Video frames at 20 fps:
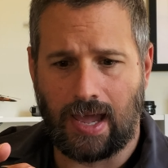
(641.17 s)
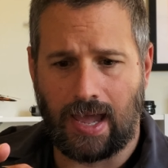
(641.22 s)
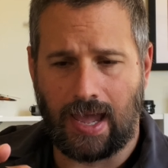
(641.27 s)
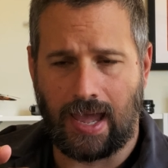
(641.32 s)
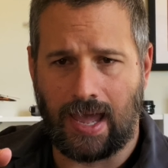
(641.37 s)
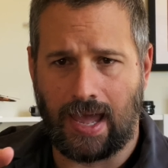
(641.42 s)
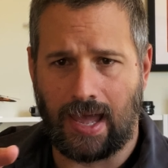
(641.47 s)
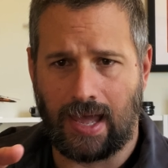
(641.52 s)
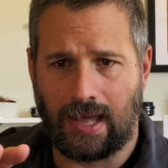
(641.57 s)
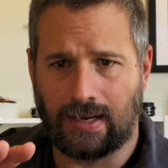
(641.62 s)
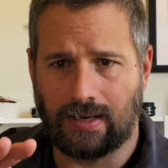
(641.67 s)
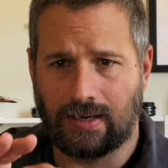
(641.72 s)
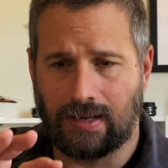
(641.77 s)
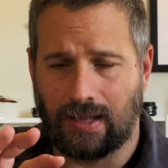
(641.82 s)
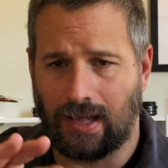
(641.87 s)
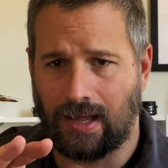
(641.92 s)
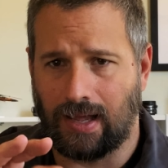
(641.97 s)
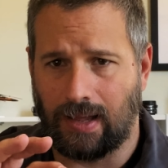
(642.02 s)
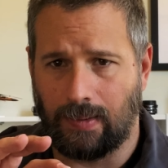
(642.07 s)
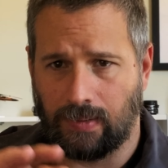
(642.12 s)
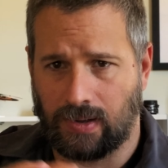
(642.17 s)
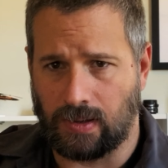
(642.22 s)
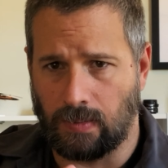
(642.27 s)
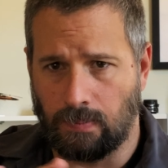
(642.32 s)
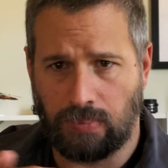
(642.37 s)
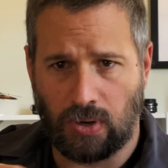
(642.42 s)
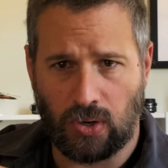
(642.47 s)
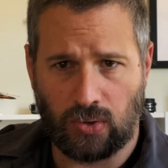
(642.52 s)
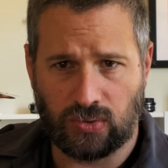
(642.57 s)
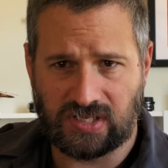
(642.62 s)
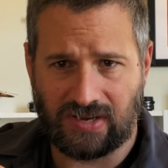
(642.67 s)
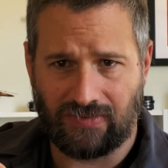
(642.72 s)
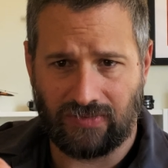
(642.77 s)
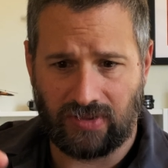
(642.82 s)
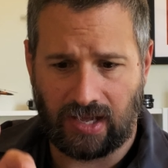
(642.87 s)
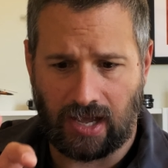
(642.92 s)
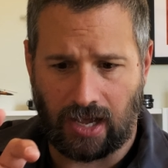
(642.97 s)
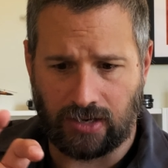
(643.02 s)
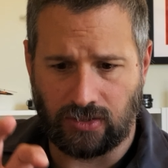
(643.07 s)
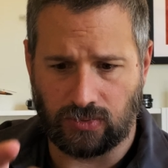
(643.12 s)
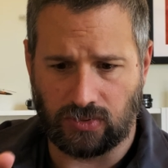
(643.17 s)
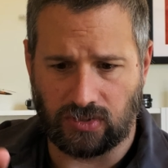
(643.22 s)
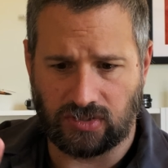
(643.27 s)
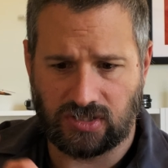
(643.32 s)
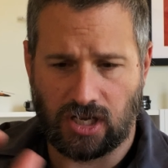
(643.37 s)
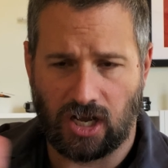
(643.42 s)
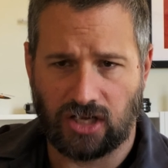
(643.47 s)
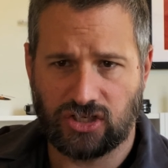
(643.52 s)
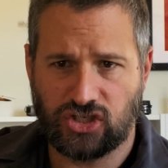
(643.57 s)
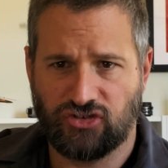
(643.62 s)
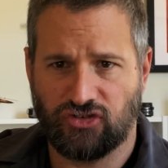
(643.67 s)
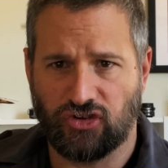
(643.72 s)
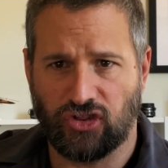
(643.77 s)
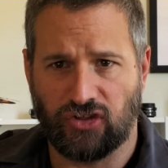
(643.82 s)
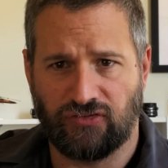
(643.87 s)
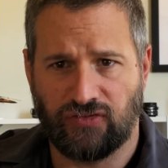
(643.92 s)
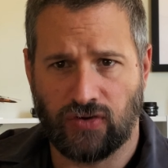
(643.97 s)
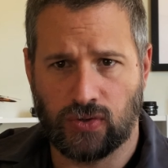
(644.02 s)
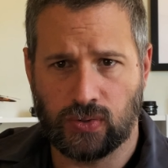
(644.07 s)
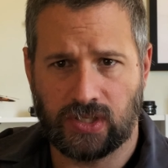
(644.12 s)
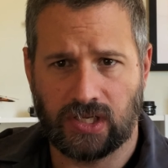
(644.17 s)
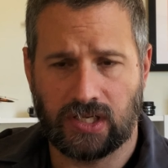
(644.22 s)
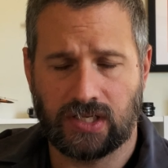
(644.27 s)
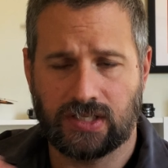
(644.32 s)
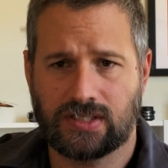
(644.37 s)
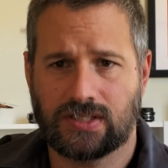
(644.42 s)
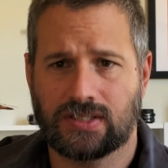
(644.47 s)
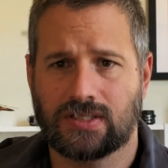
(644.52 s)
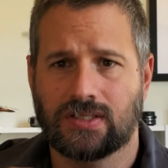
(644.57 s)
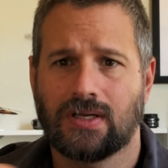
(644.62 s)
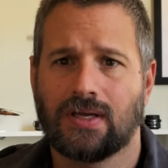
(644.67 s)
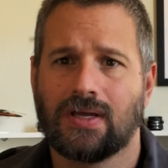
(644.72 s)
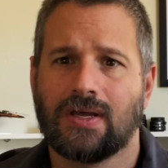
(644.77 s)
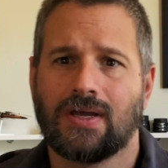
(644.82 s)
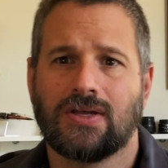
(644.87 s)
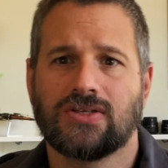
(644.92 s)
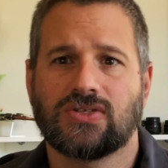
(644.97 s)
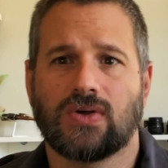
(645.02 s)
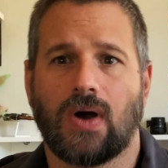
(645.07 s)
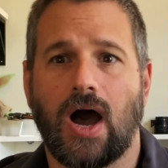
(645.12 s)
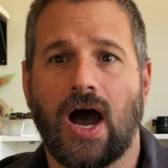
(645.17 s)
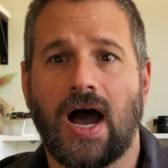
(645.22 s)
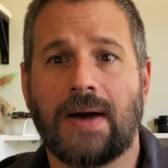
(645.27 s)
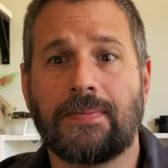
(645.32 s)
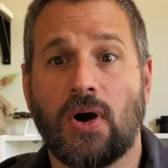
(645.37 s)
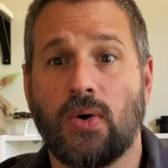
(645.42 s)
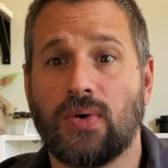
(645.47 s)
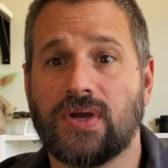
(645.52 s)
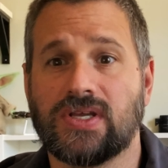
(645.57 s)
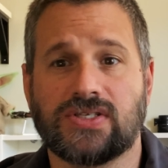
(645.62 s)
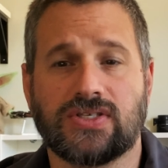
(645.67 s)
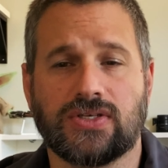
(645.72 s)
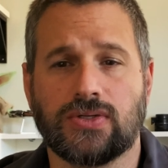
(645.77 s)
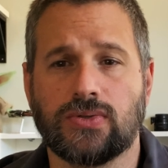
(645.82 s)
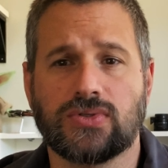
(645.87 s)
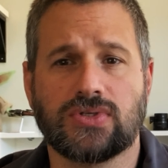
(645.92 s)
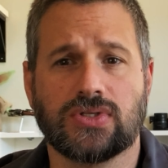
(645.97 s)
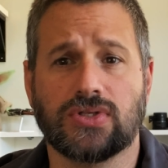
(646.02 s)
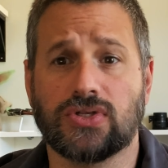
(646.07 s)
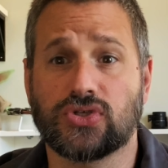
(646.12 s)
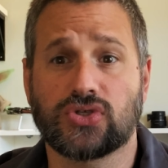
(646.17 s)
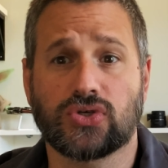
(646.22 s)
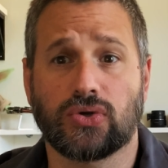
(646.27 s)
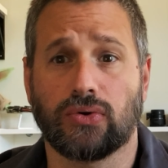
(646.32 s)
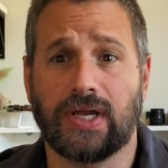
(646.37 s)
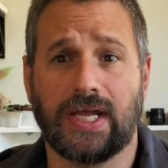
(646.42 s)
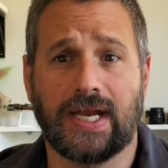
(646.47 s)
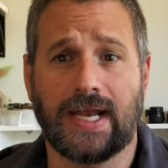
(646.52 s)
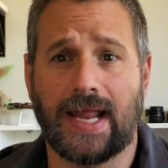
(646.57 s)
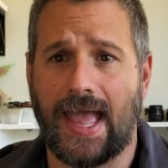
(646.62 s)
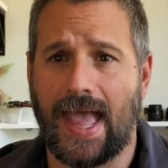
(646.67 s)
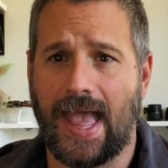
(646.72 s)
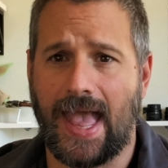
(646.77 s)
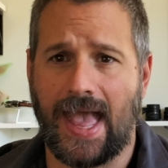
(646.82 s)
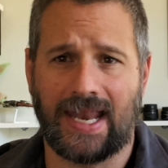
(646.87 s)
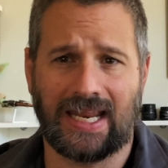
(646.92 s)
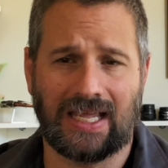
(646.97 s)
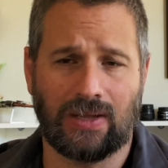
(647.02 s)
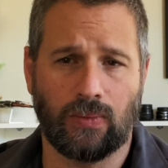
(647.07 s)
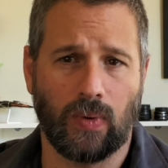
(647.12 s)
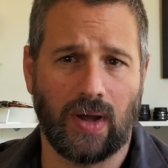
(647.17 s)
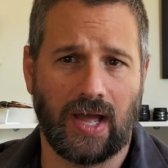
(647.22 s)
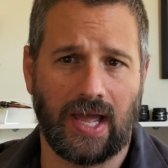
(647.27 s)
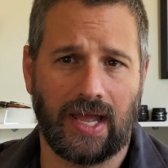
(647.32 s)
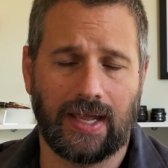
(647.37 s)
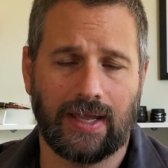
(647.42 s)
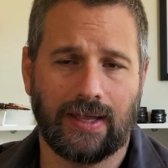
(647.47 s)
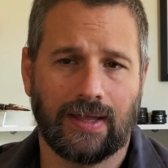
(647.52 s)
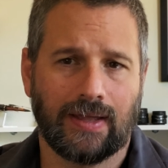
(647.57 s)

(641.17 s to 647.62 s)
And compose everything. I do the touch for the focus. So I'm always using the screen anyway.